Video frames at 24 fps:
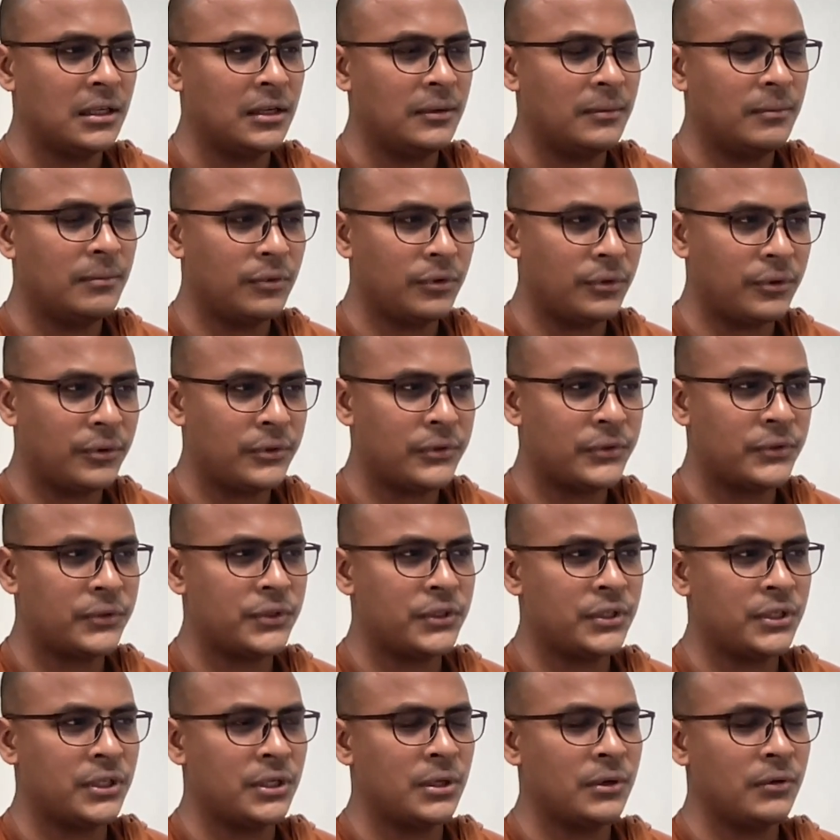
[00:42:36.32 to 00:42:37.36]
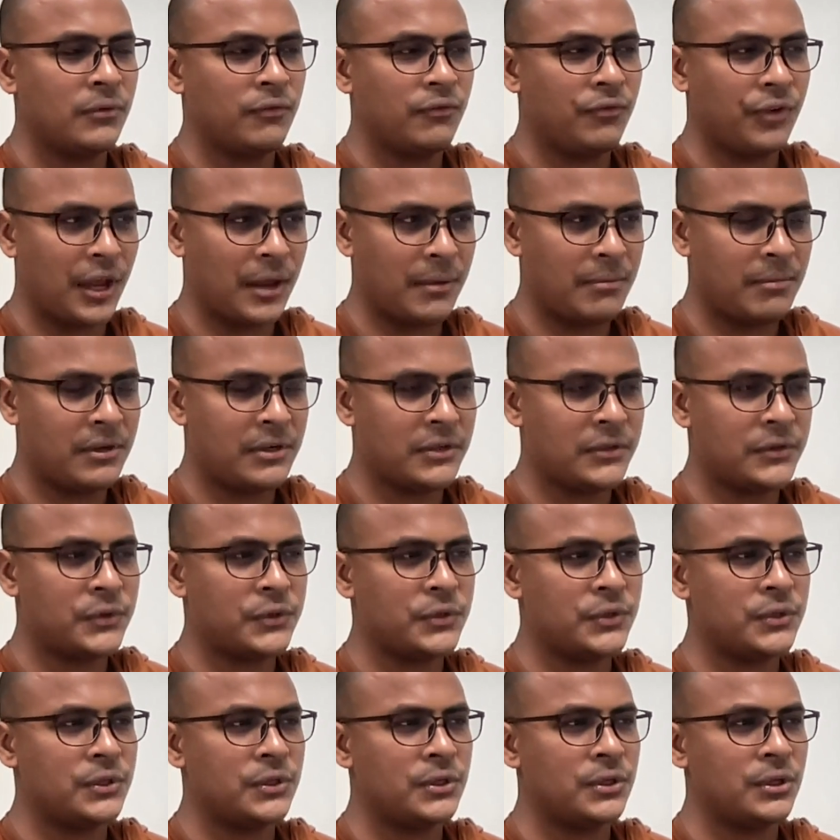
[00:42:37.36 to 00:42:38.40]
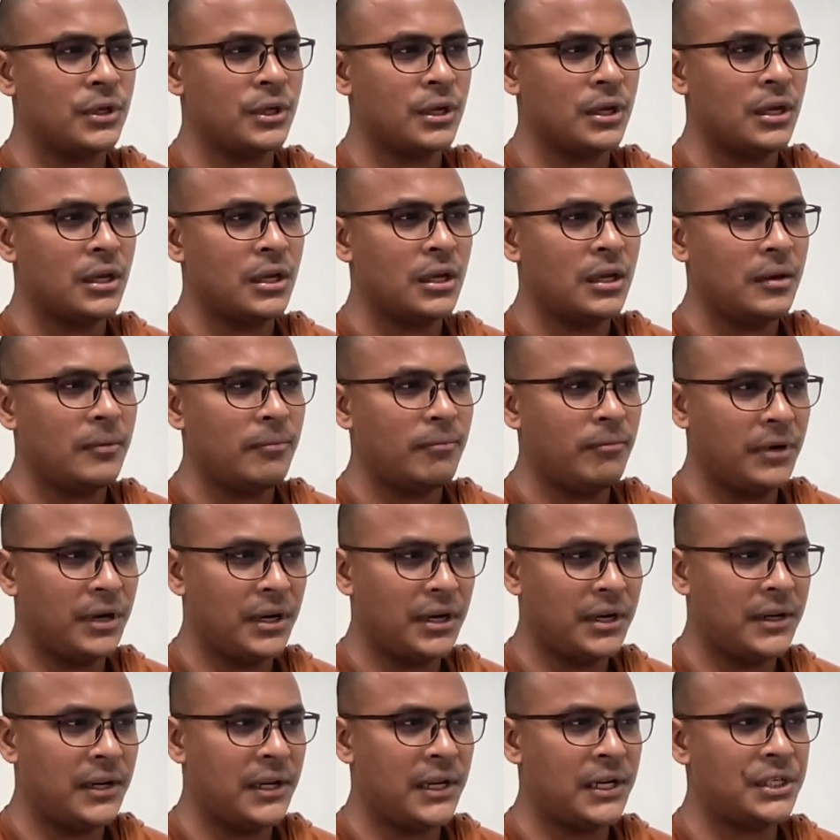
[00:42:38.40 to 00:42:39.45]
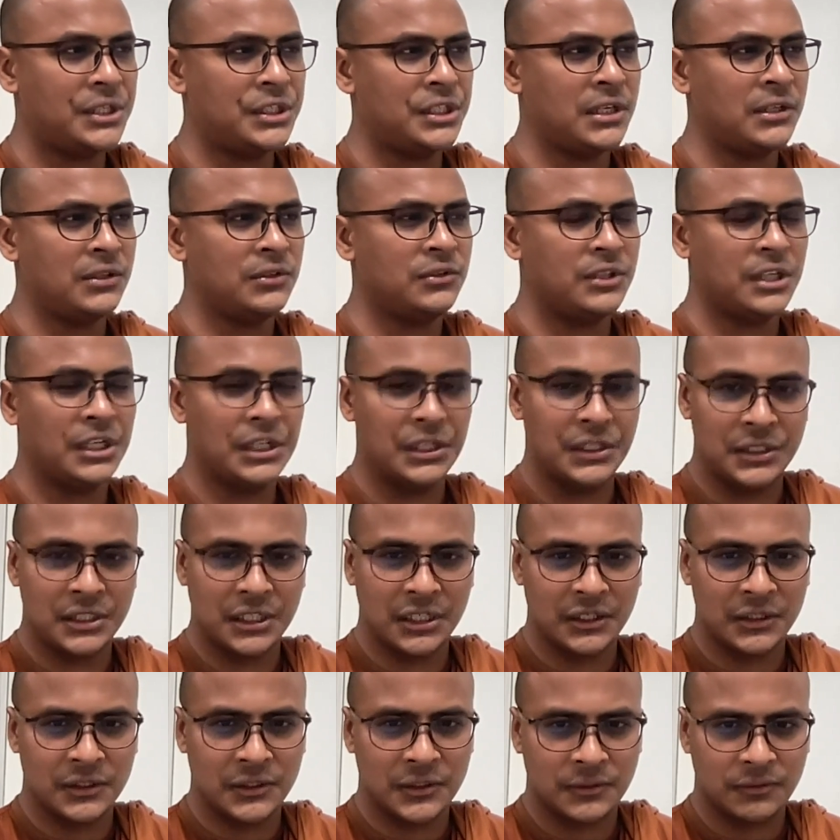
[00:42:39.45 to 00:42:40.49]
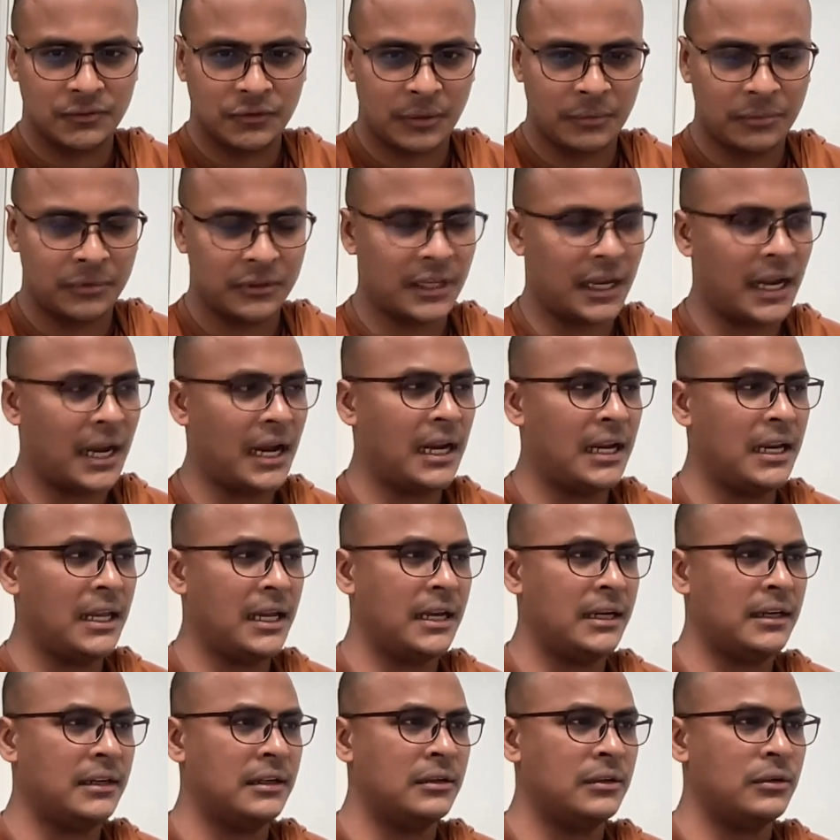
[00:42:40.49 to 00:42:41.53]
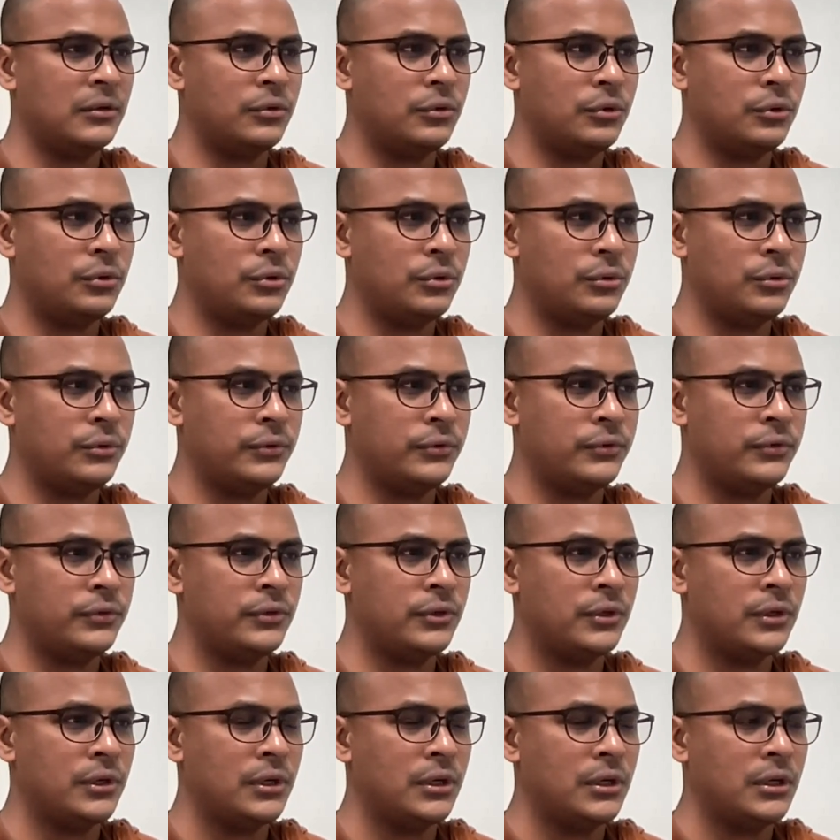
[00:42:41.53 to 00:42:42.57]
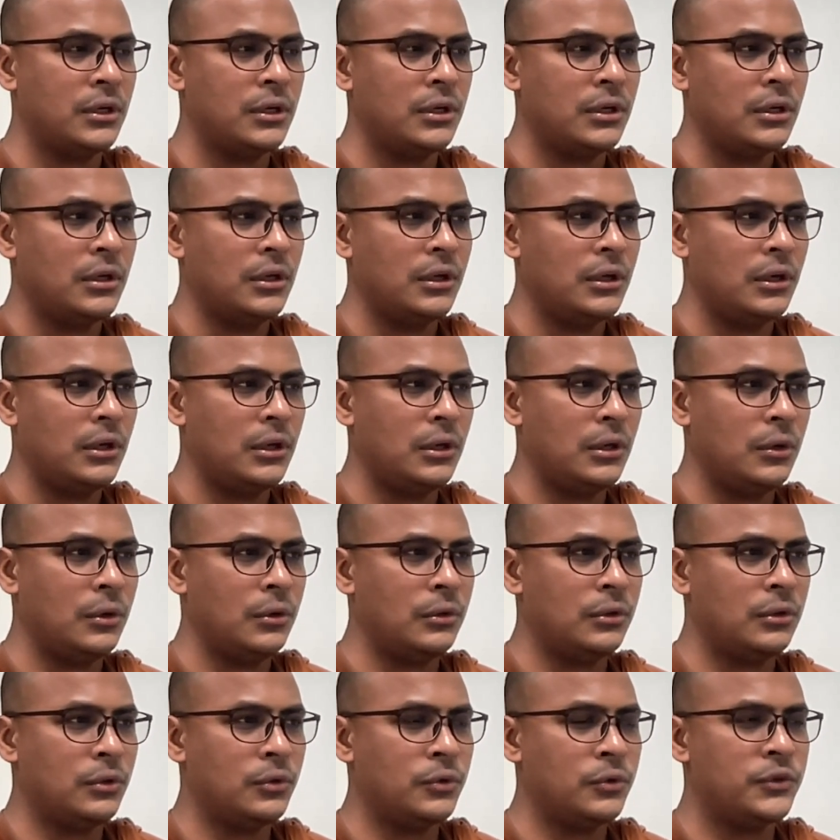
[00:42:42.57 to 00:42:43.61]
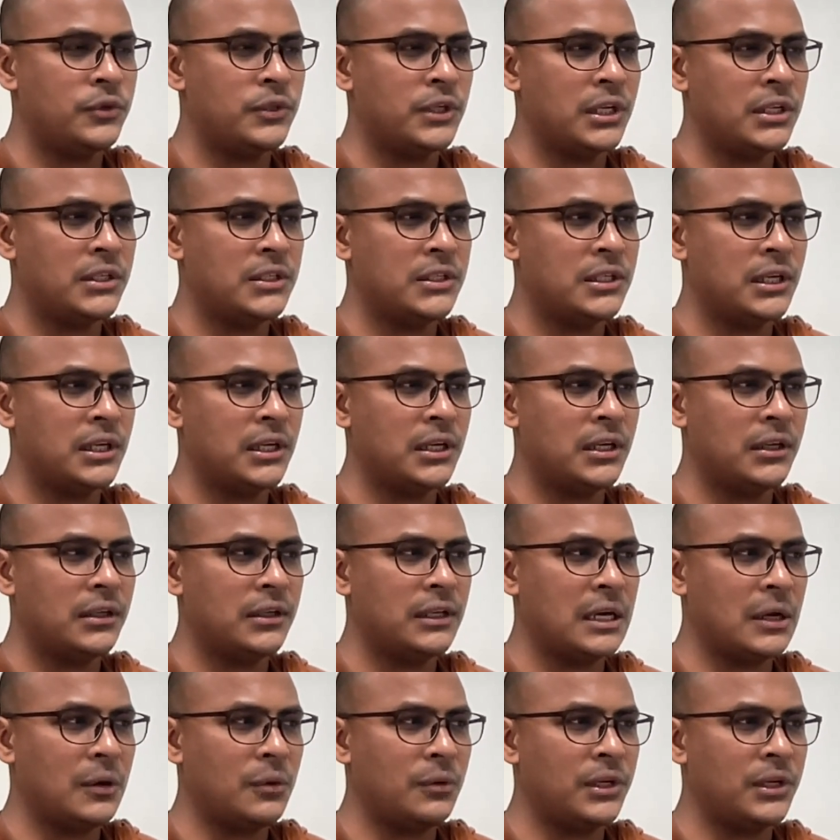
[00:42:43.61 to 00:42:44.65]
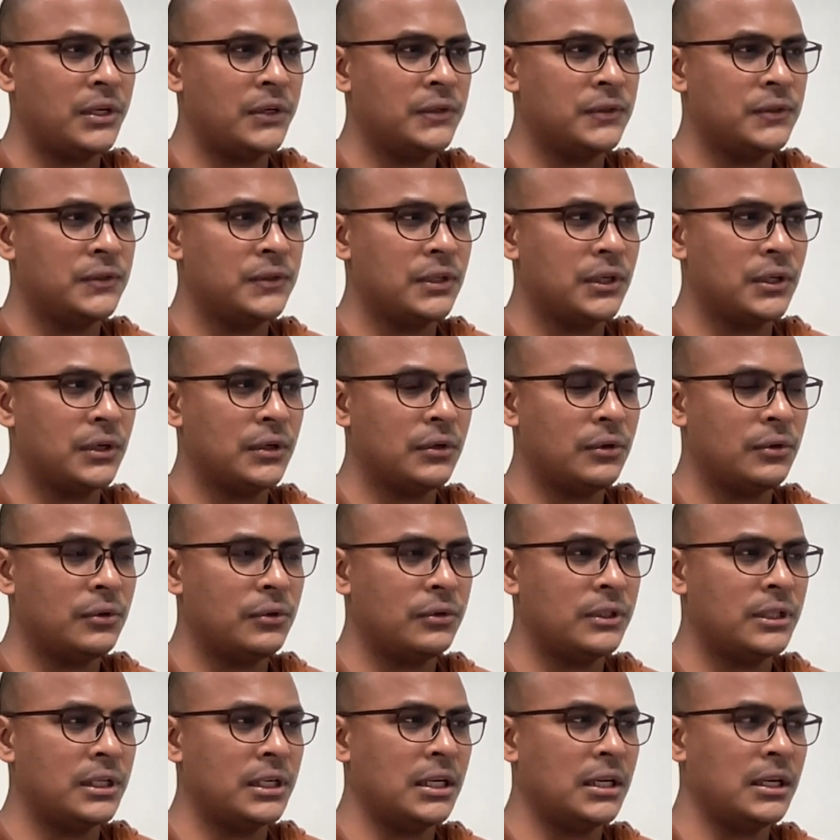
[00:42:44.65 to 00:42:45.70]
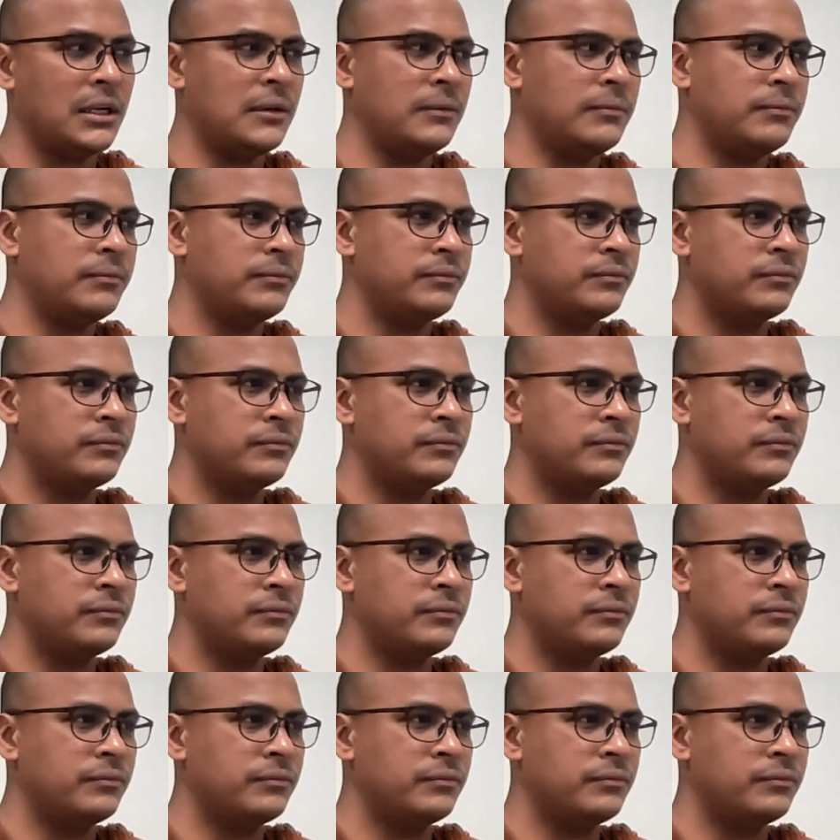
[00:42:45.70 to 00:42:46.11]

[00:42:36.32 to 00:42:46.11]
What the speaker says: most famous meditation teachers from Thailand, who's teaching nowadays, the